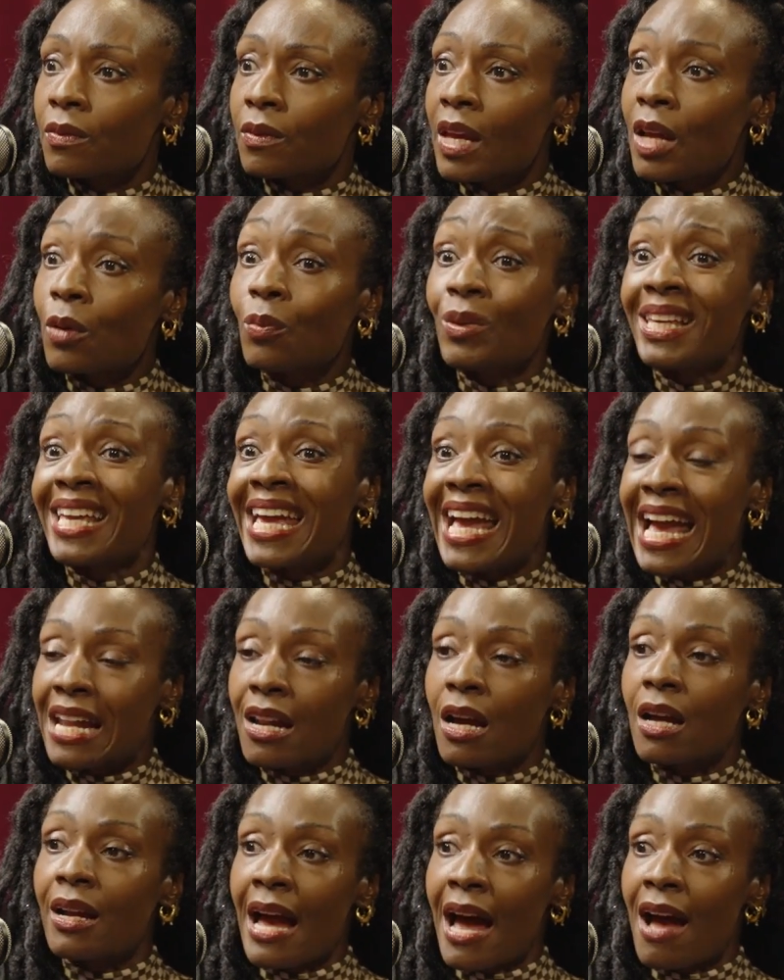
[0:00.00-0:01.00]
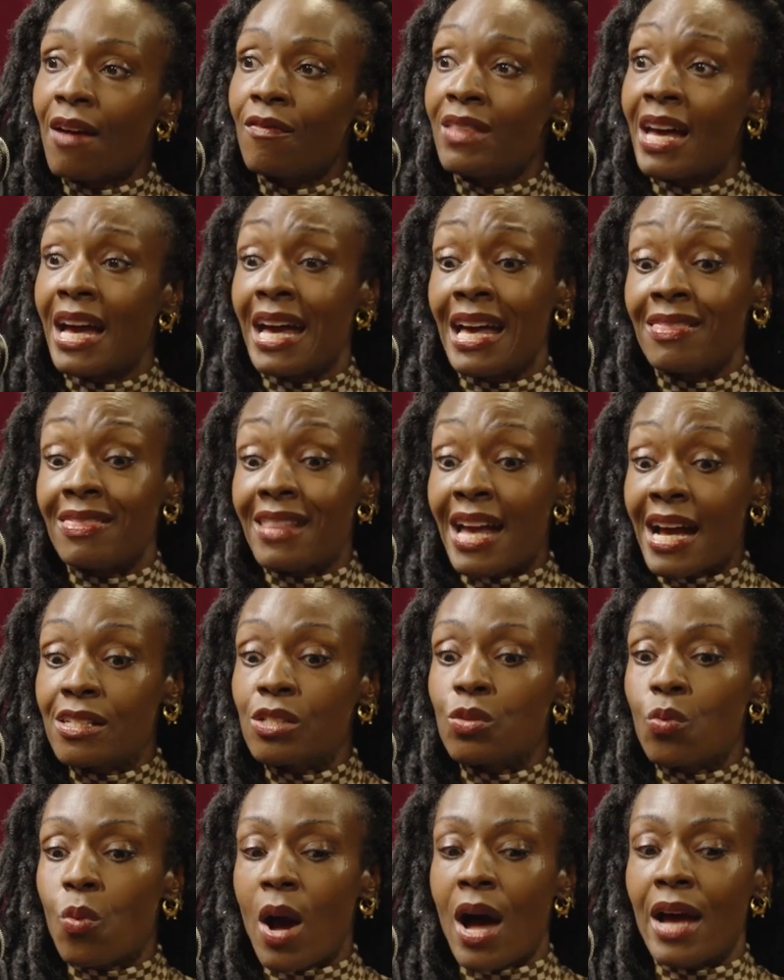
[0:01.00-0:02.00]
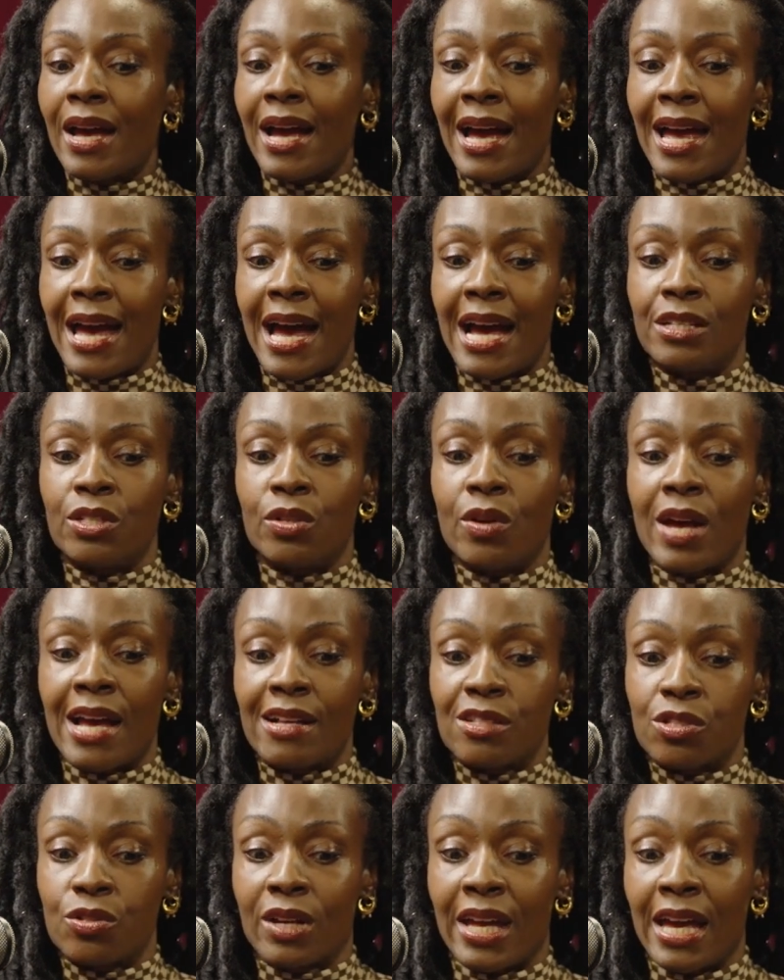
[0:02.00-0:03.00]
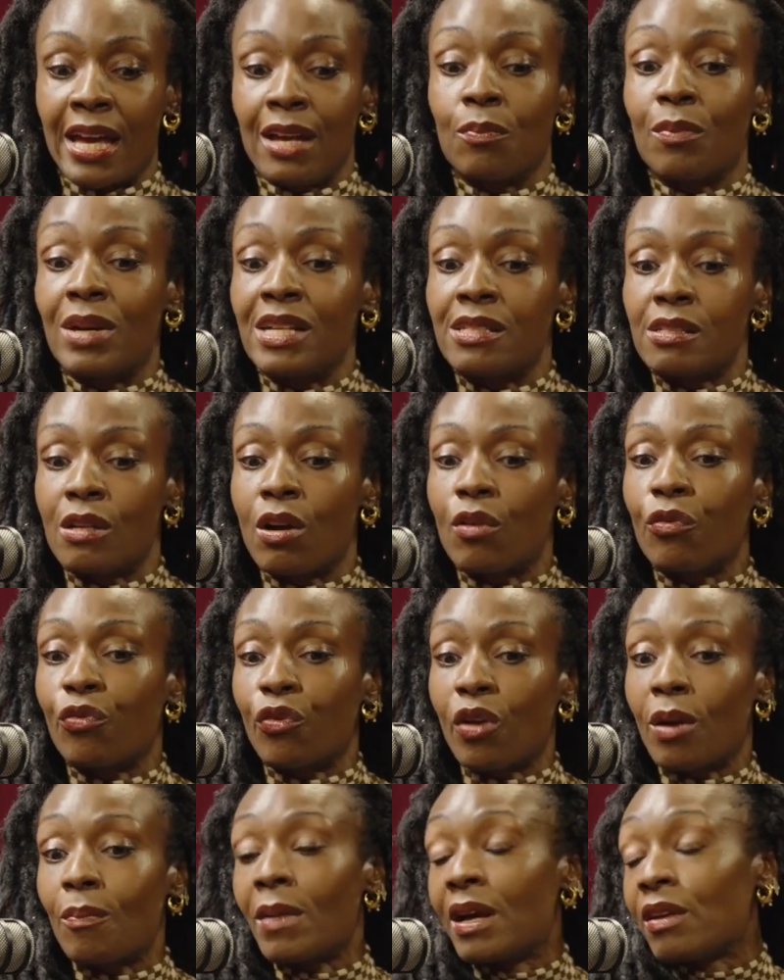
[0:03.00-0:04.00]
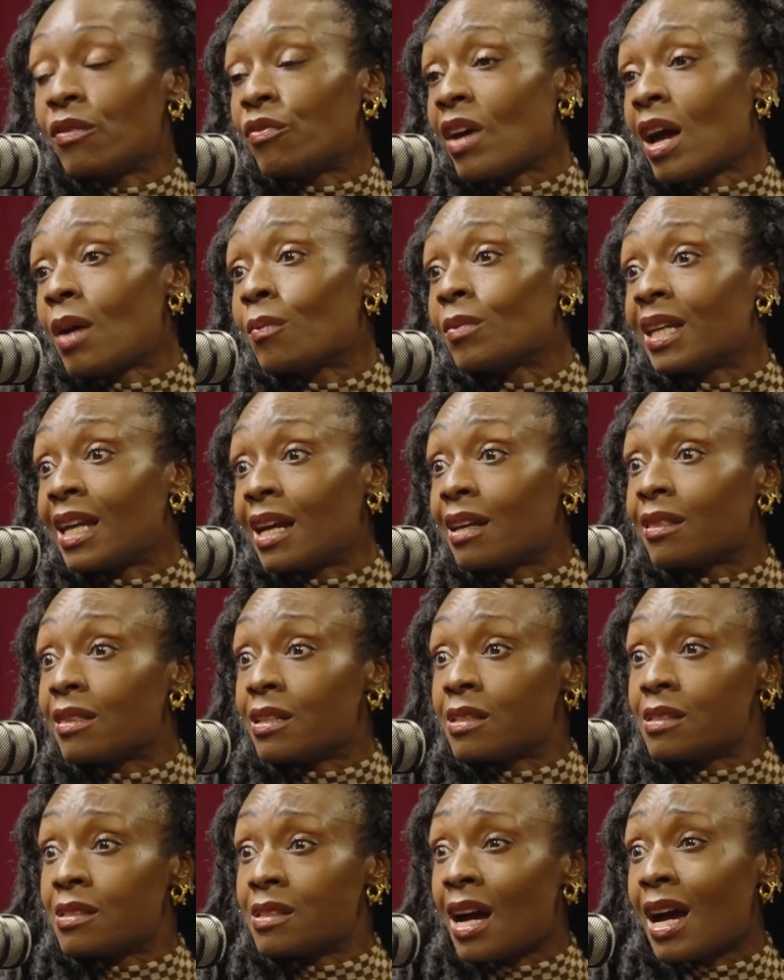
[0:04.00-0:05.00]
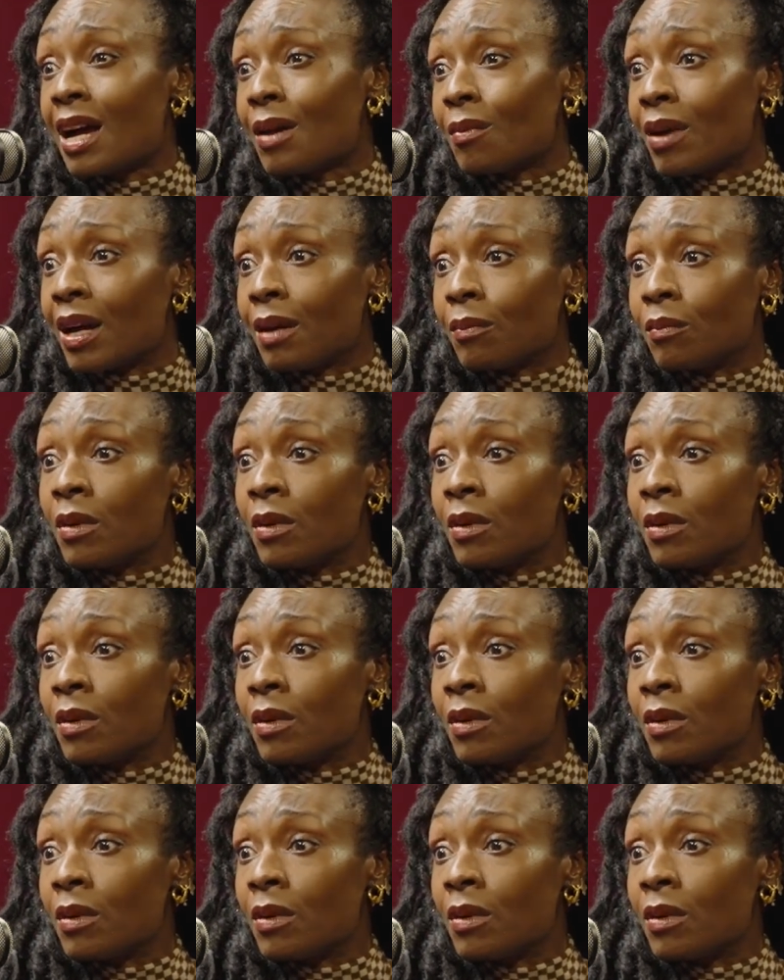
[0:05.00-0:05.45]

And we cannot have that. And that's why I had to extricate myself from my family at this time.